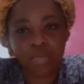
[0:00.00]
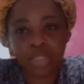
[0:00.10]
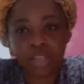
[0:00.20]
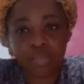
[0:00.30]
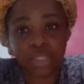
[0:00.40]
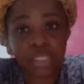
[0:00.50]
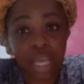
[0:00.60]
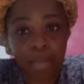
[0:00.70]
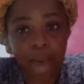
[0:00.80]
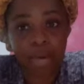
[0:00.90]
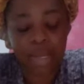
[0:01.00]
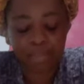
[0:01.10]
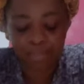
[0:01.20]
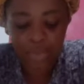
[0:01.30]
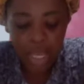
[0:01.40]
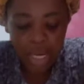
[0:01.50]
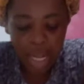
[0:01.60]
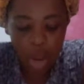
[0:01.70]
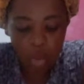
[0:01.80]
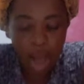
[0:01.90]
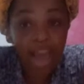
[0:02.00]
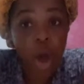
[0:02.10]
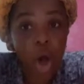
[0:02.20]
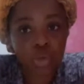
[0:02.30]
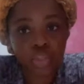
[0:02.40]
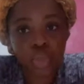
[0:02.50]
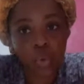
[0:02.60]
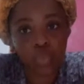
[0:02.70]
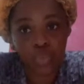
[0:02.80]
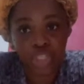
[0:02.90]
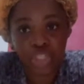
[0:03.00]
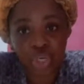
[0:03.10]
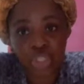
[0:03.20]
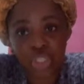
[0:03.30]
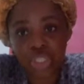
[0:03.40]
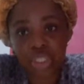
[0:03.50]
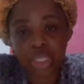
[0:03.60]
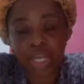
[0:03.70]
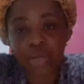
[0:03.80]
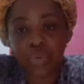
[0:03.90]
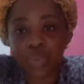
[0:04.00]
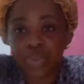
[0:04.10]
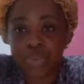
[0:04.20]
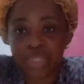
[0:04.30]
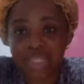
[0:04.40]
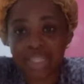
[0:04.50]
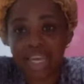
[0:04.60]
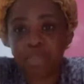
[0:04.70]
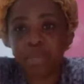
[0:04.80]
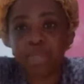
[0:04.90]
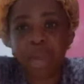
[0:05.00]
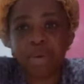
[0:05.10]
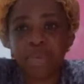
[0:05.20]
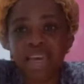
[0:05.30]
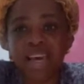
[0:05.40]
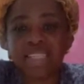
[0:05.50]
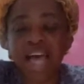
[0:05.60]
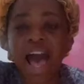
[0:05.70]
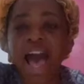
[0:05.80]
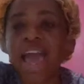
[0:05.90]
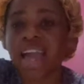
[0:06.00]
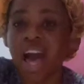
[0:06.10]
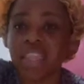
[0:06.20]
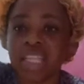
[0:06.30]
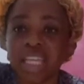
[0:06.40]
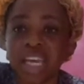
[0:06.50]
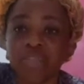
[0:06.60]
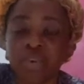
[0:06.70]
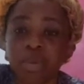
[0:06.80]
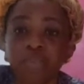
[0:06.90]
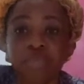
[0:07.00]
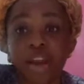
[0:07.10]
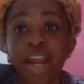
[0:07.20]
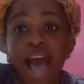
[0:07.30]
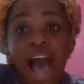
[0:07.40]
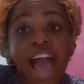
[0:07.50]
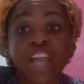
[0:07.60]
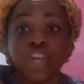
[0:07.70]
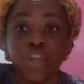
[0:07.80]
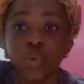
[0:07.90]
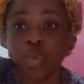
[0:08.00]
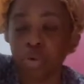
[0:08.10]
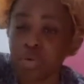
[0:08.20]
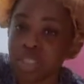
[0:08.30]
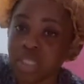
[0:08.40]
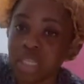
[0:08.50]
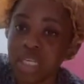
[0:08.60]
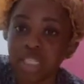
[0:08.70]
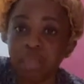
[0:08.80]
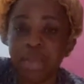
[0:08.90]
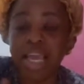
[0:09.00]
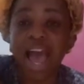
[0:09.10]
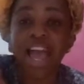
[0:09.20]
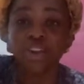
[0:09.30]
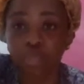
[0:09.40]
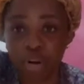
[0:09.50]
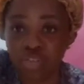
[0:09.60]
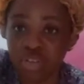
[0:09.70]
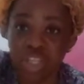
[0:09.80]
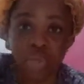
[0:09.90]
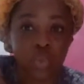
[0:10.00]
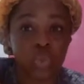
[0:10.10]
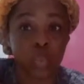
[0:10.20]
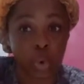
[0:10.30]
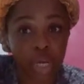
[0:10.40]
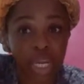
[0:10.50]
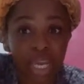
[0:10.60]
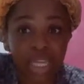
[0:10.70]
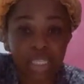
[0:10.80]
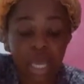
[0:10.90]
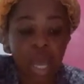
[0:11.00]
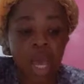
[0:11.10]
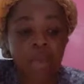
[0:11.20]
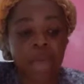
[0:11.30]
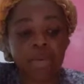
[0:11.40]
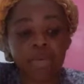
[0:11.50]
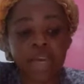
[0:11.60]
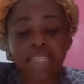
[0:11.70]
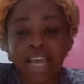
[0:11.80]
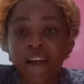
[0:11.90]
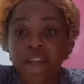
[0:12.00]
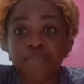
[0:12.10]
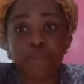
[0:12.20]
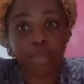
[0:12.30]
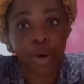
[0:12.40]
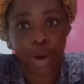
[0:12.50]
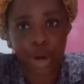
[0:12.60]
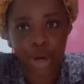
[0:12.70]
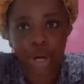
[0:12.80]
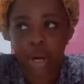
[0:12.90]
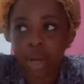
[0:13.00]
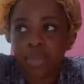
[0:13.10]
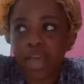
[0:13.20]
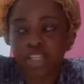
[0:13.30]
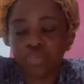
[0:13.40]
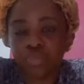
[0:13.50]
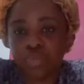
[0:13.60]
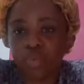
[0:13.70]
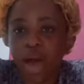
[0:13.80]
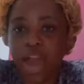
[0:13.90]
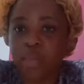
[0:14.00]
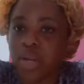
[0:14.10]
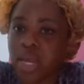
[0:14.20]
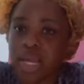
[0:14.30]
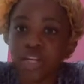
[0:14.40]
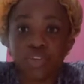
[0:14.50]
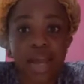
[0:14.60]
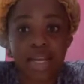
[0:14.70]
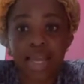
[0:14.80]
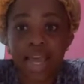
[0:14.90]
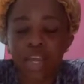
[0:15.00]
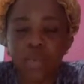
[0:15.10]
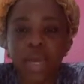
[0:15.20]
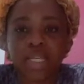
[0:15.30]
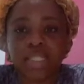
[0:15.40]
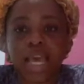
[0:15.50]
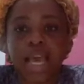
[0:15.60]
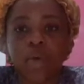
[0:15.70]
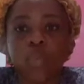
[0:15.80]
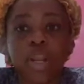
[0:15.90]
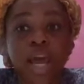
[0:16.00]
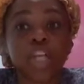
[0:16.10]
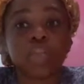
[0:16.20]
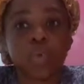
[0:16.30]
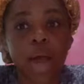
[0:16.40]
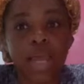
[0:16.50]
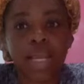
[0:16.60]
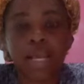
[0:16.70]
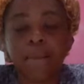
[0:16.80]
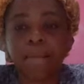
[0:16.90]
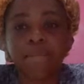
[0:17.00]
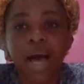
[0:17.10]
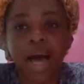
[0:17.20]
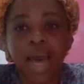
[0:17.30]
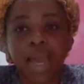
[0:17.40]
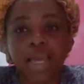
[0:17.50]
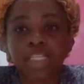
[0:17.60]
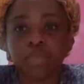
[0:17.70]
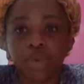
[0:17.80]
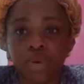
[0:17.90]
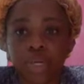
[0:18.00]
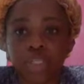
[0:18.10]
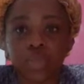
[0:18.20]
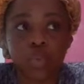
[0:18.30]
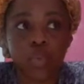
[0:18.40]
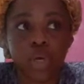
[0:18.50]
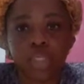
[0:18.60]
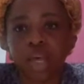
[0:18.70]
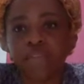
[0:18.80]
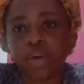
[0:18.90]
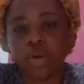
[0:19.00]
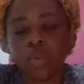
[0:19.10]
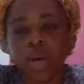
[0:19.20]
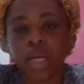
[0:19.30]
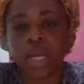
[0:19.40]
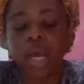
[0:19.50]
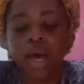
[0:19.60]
stuff to say about it. Now, I also researched and Googled the link, but maybe because I got the link from a friend I knew personally and somebody I knew personally who was working it, maybe because I got it from her, that's the reason why I went ahead and tried it anyways. And when I tried it, my experience was of a good one.